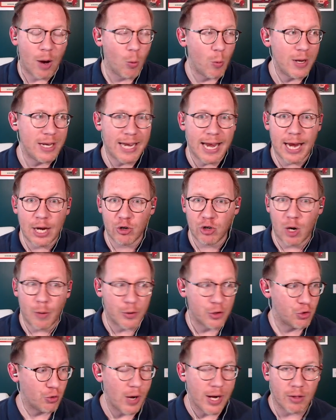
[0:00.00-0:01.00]
We can't draw a
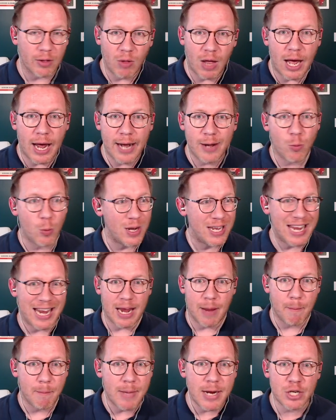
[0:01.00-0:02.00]
direct line. We
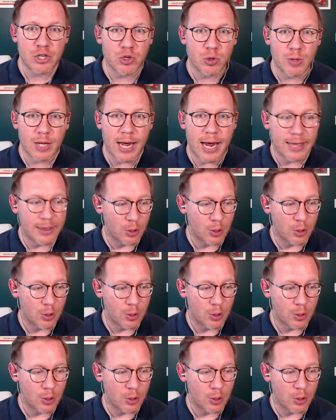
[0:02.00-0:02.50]
can't measure that.